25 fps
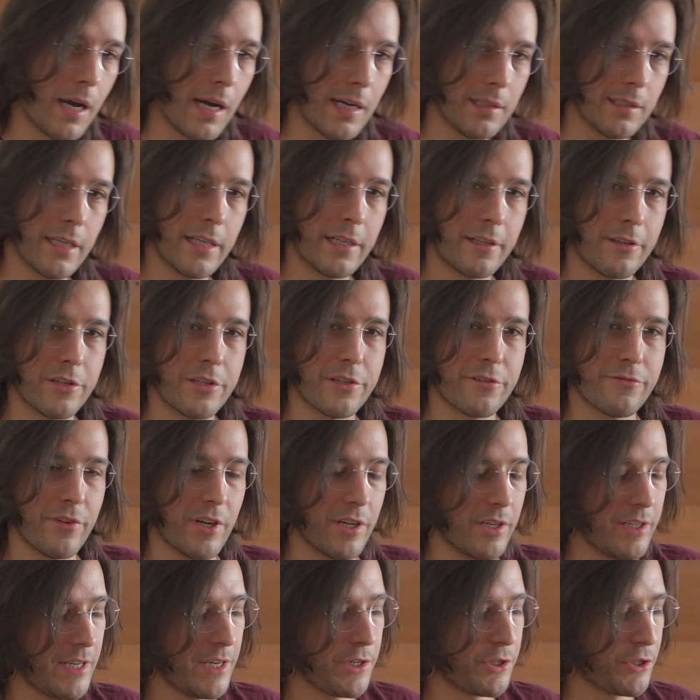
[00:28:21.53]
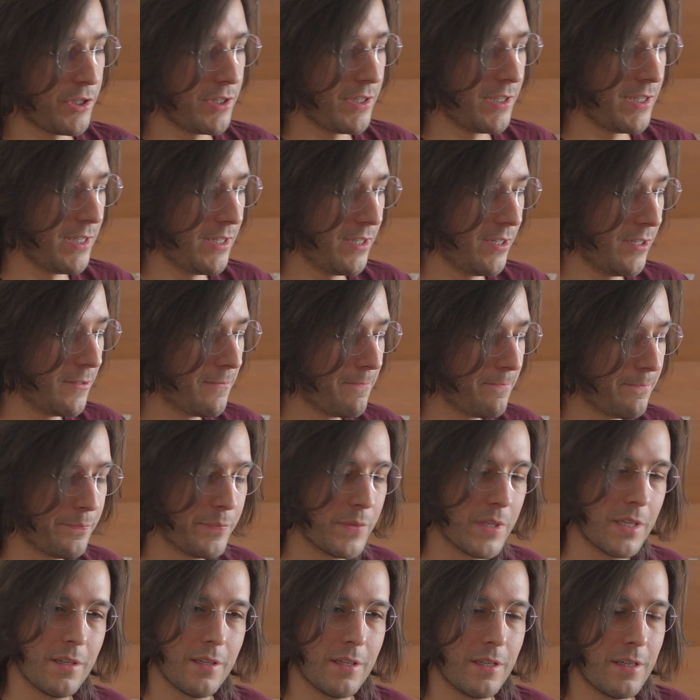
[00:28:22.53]
I liked this variation here.
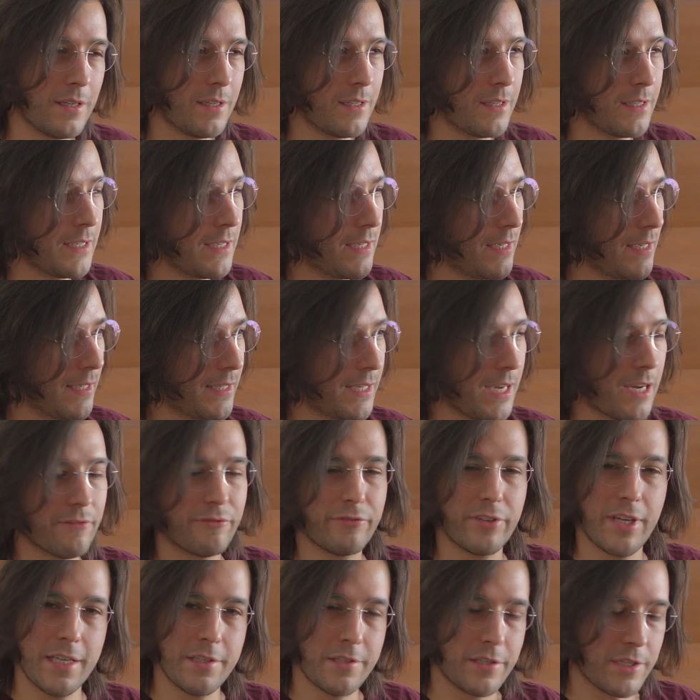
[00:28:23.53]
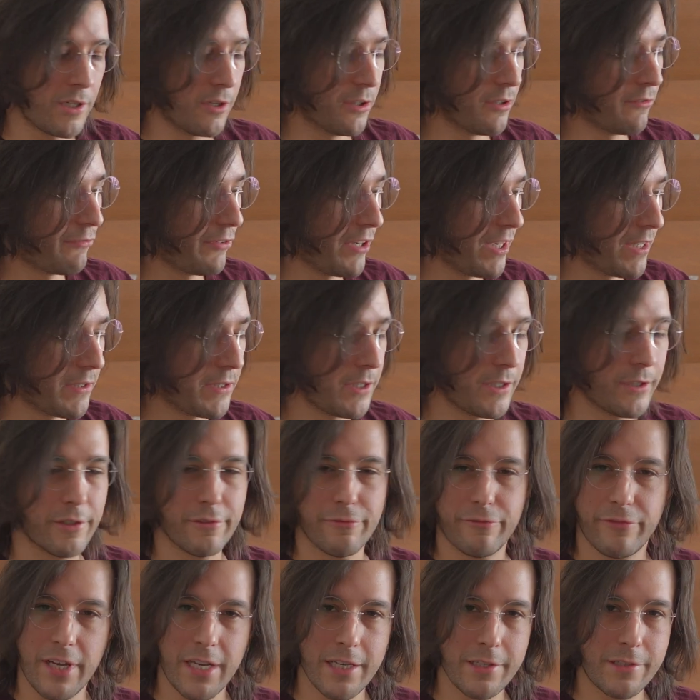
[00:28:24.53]
It got fancier and fancier and
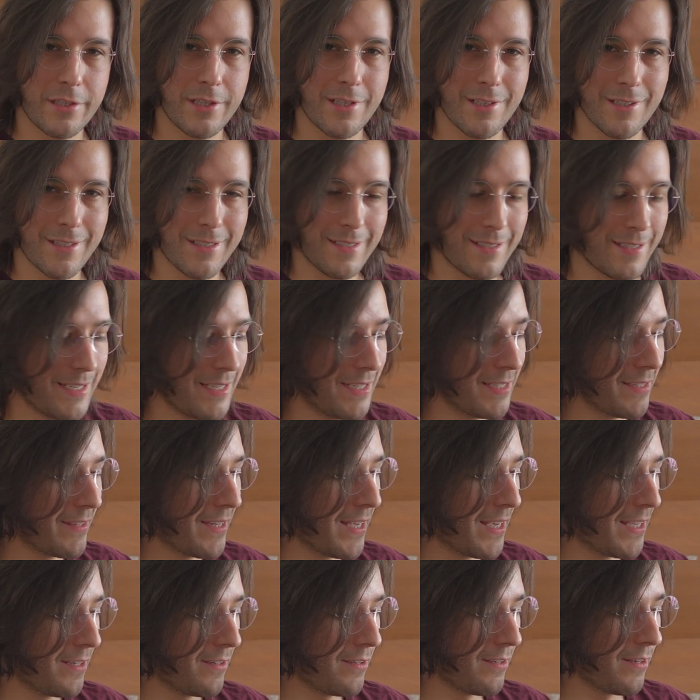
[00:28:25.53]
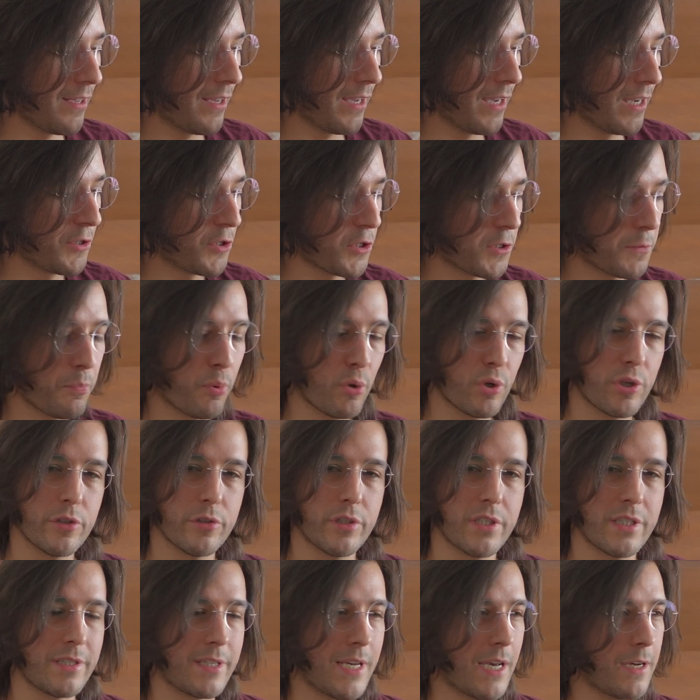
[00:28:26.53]
fancier, and then I just boiled
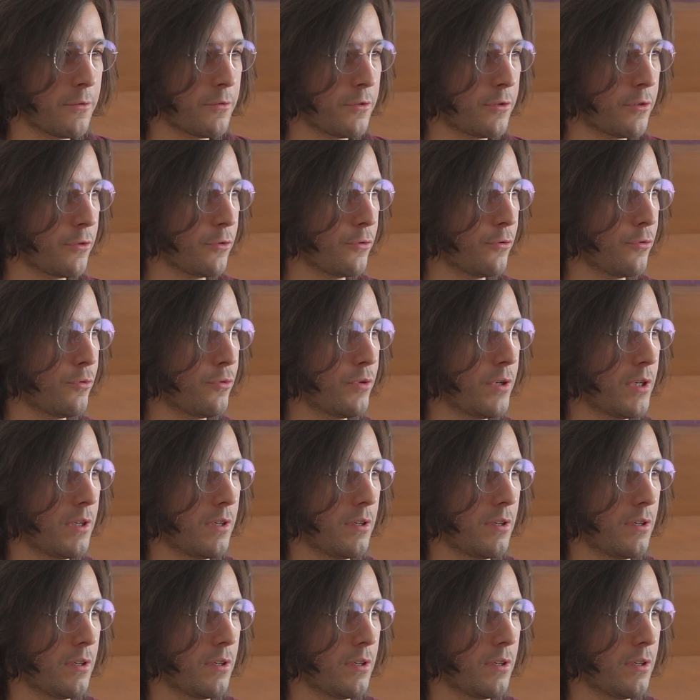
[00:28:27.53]
it down to